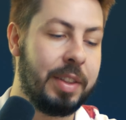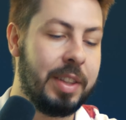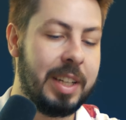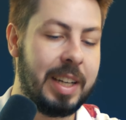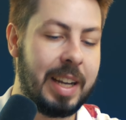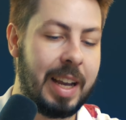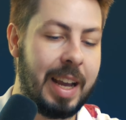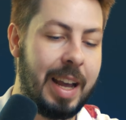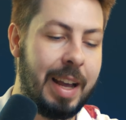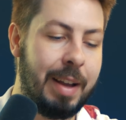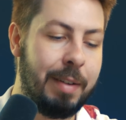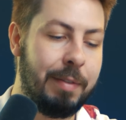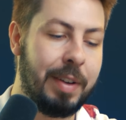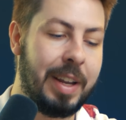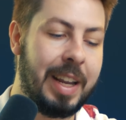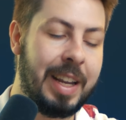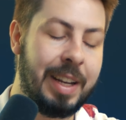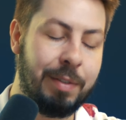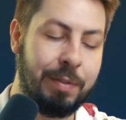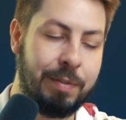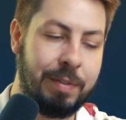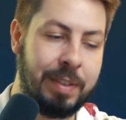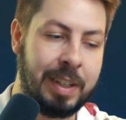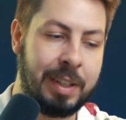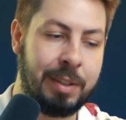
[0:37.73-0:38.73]
think I have
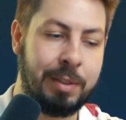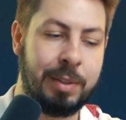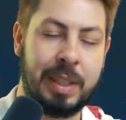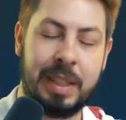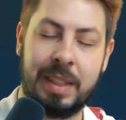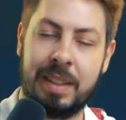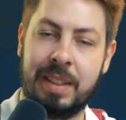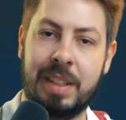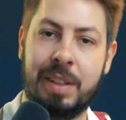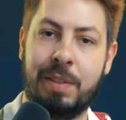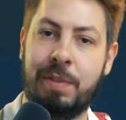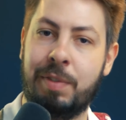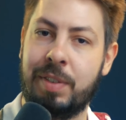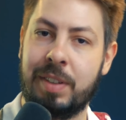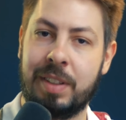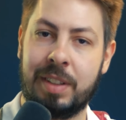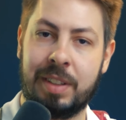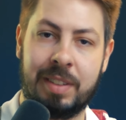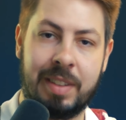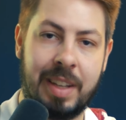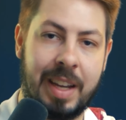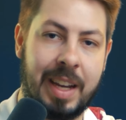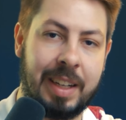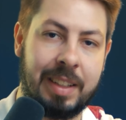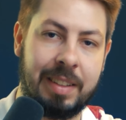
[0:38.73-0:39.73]
a very
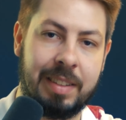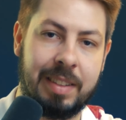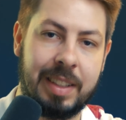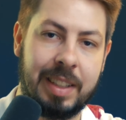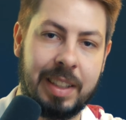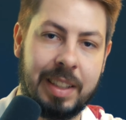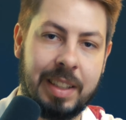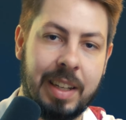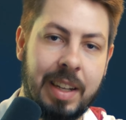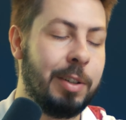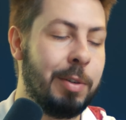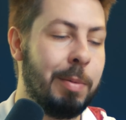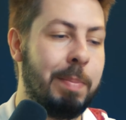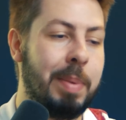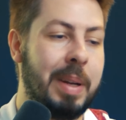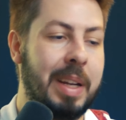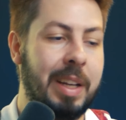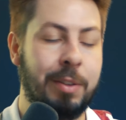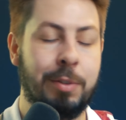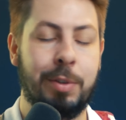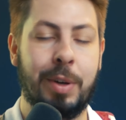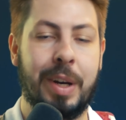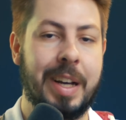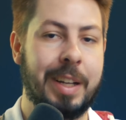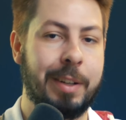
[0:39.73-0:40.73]
different tactic
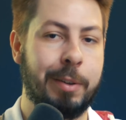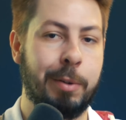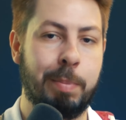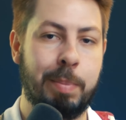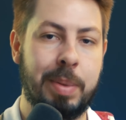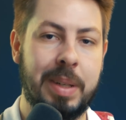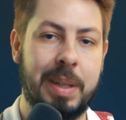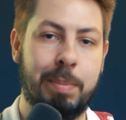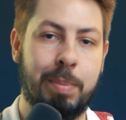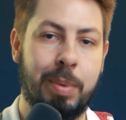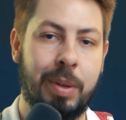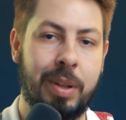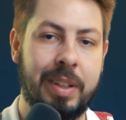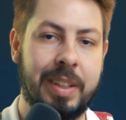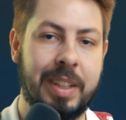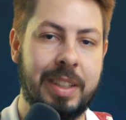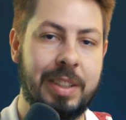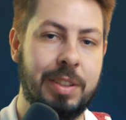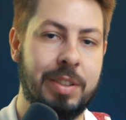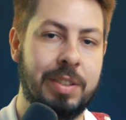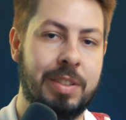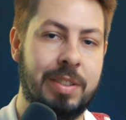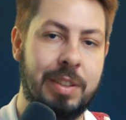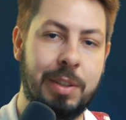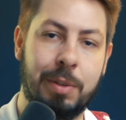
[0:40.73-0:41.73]
compared to other people that
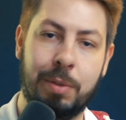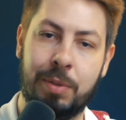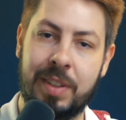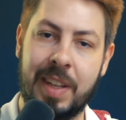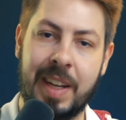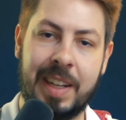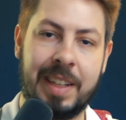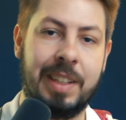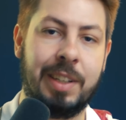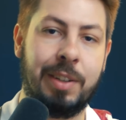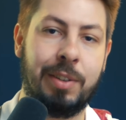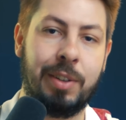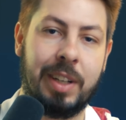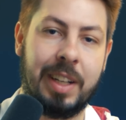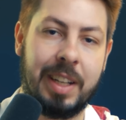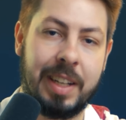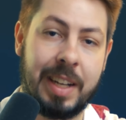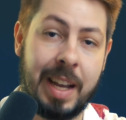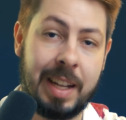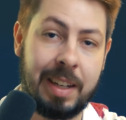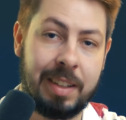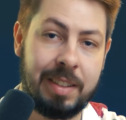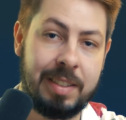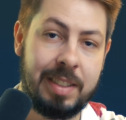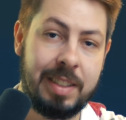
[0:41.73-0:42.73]
just do technical
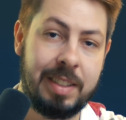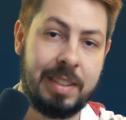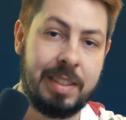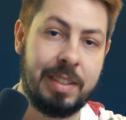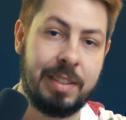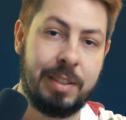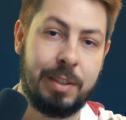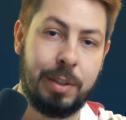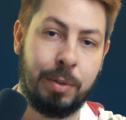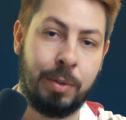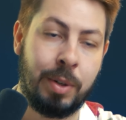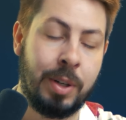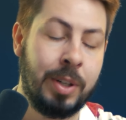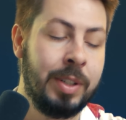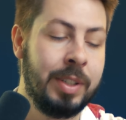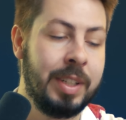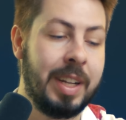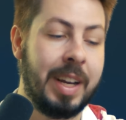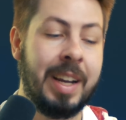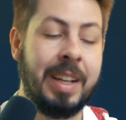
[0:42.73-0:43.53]
analysis and so on.